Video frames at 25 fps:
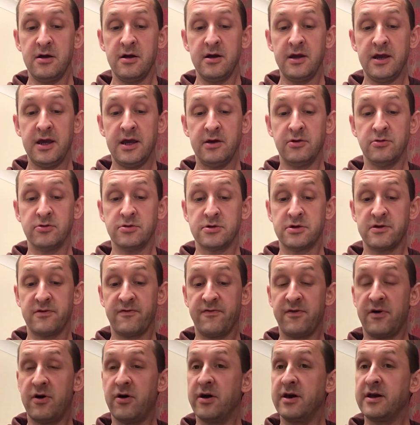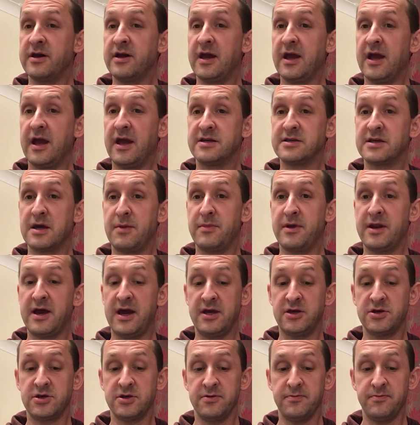he'll defy
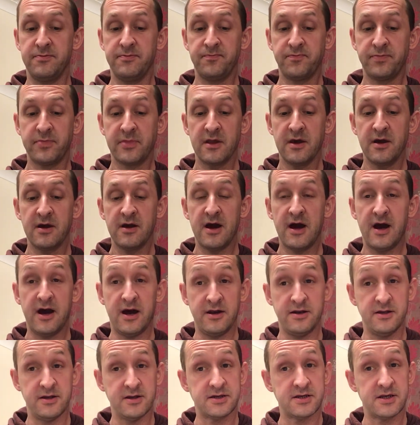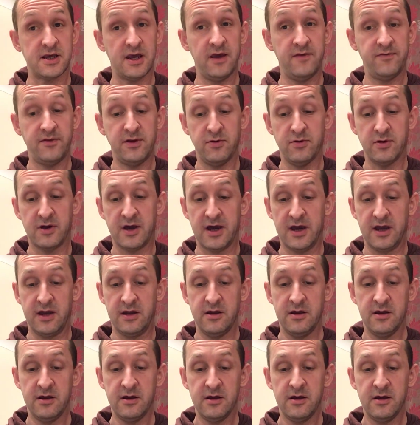examination and deceive you
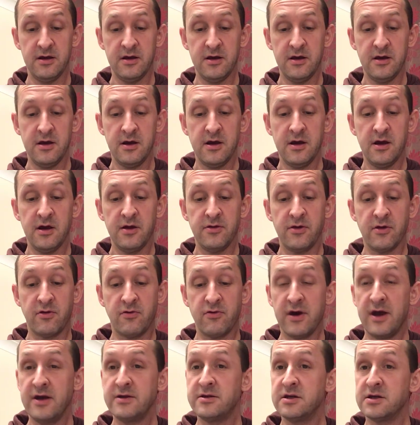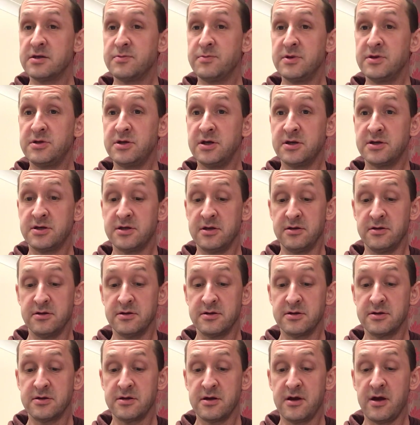again. The greatest
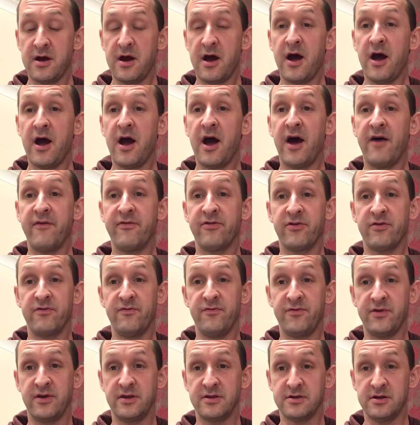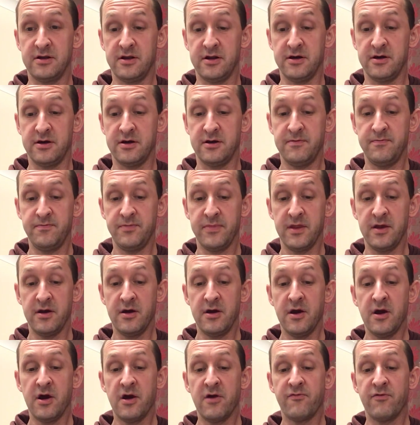magicians have something to learn
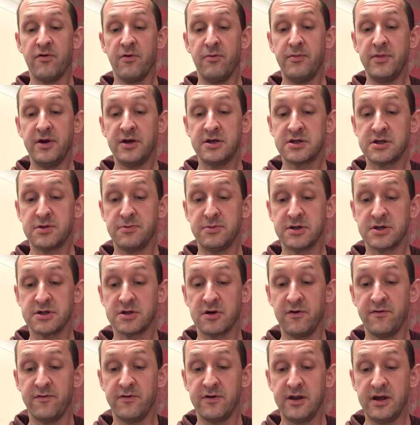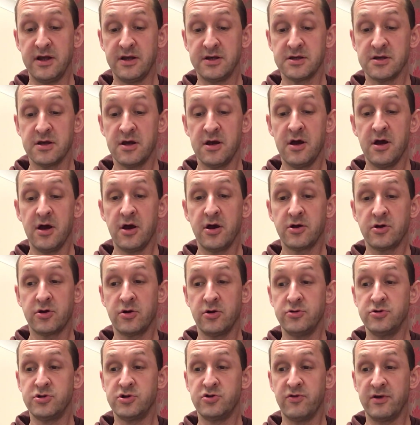from Mr. Mistoffelees'
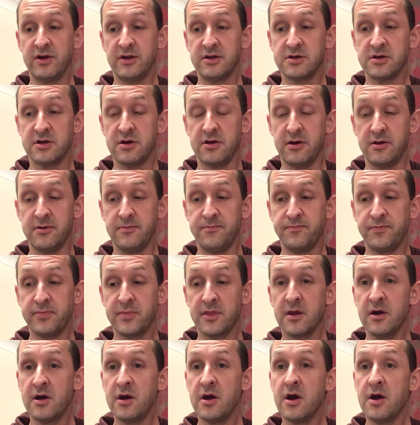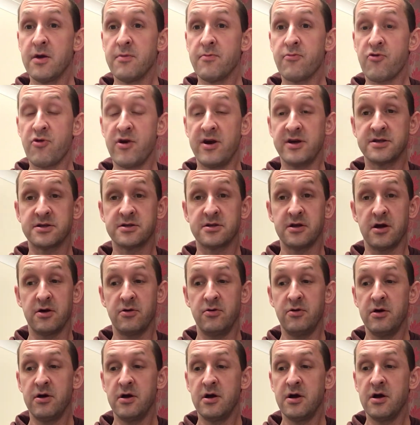conjuring turn. Presto,
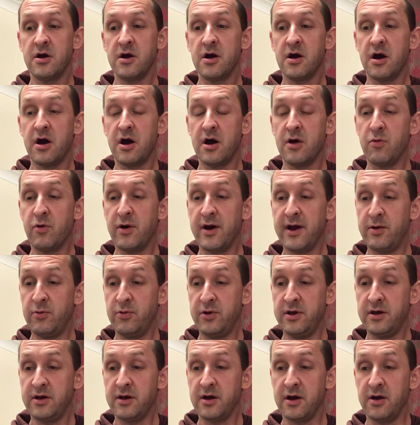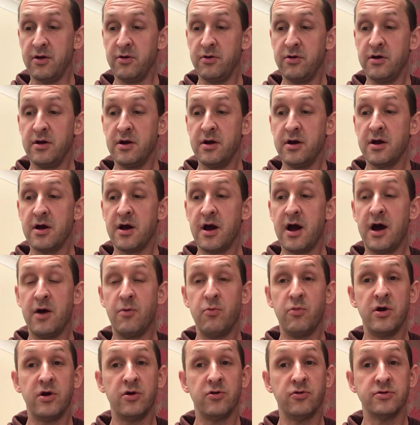away we go, and
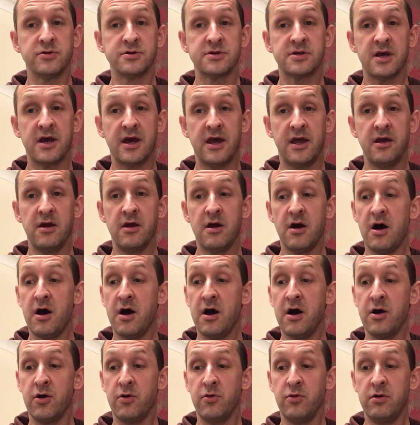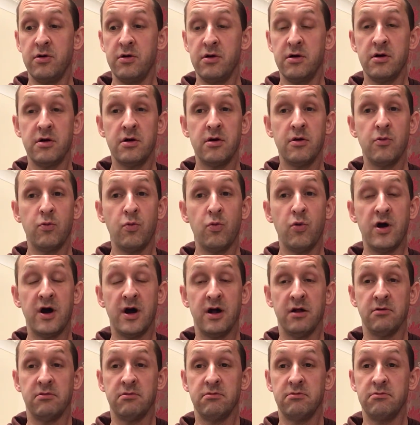we all say, oh, well,